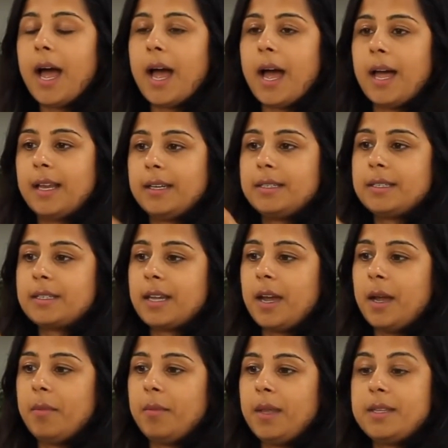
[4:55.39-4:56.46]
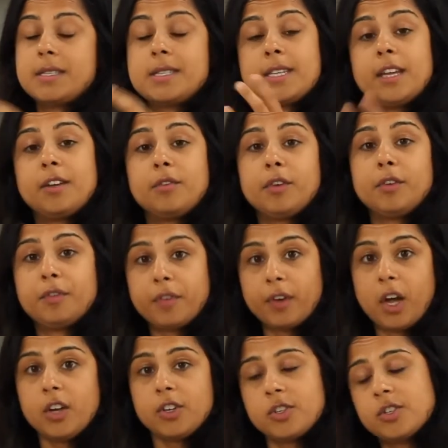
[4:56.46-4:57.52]
and instead of a
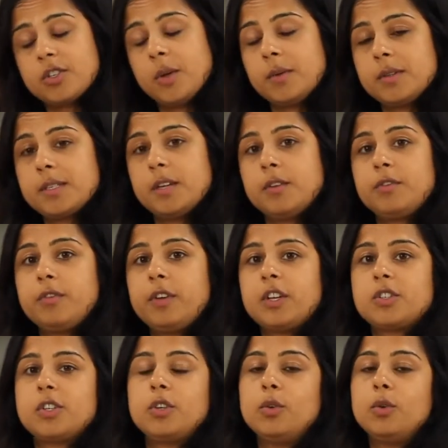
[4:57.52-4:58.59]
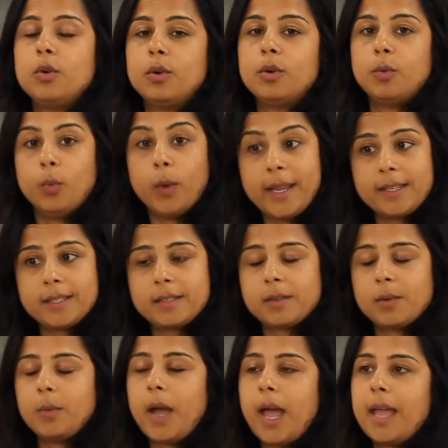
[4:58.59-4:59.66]
flush, so instead of flushing your
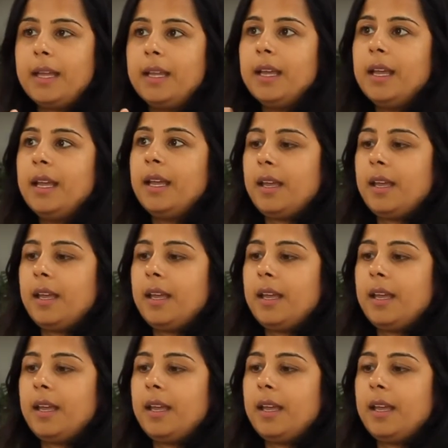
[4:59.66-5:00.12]
waste away,